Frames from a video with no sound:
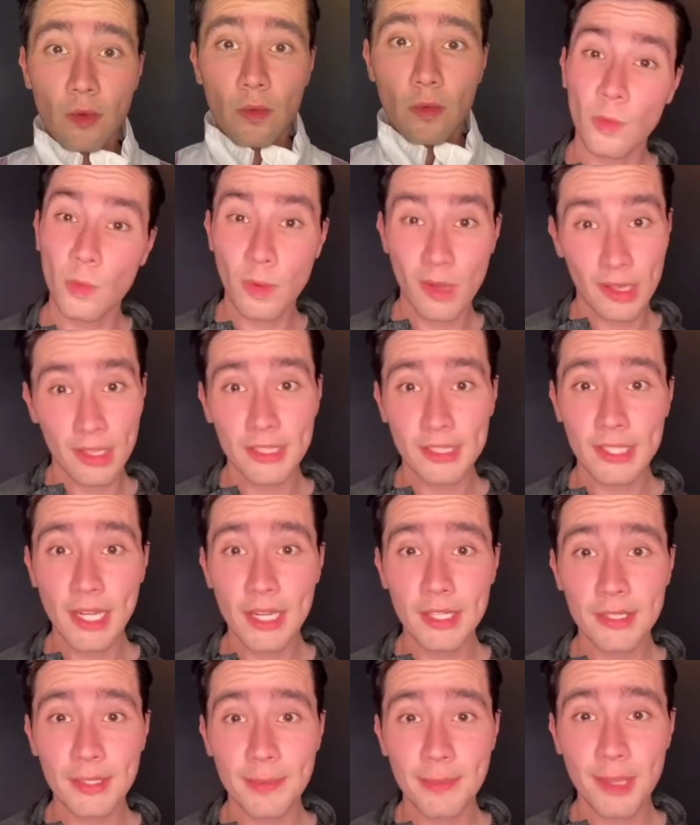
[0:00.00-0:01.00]
Well, it's nice
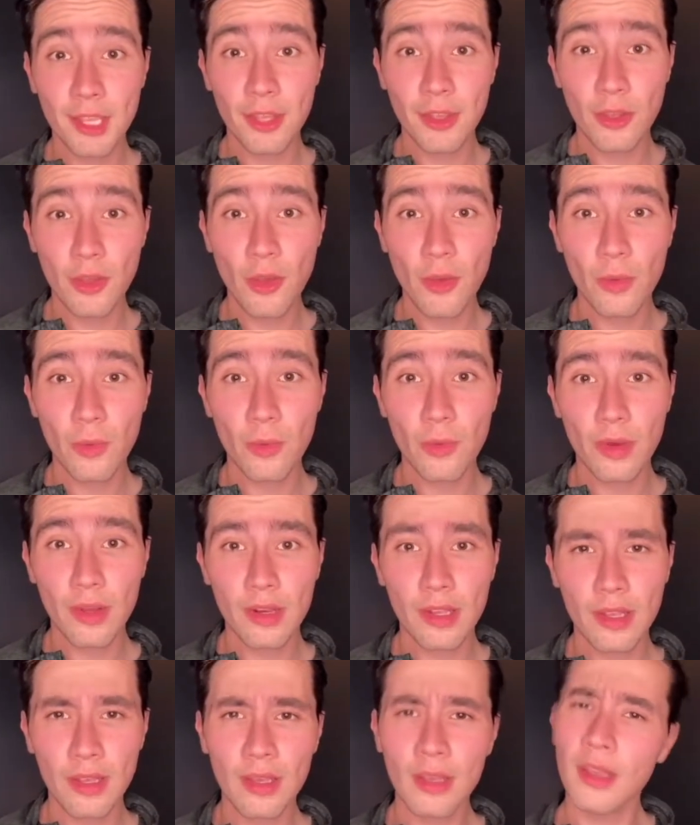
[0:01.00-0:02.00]
to meet you,
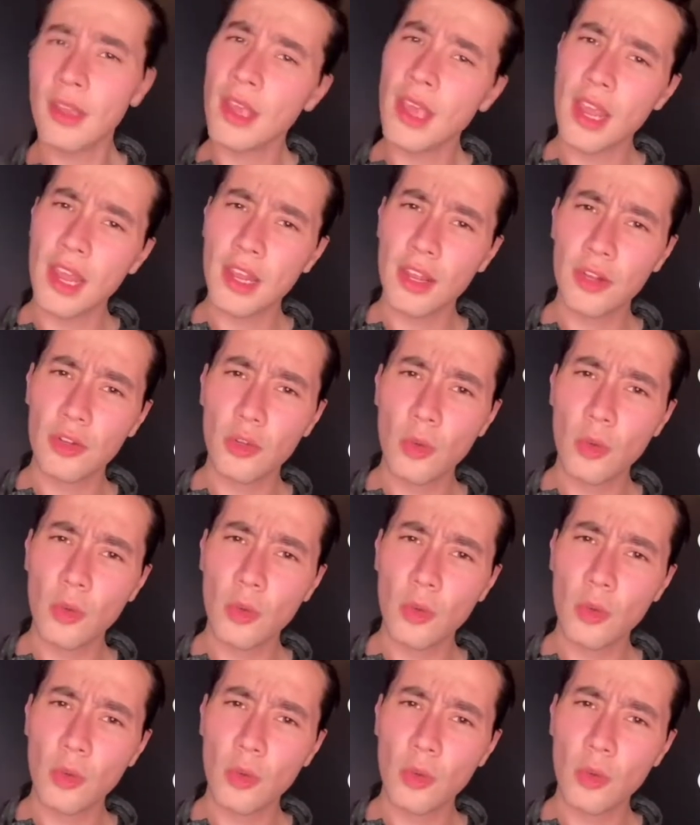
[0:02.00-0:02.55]
Woody. And you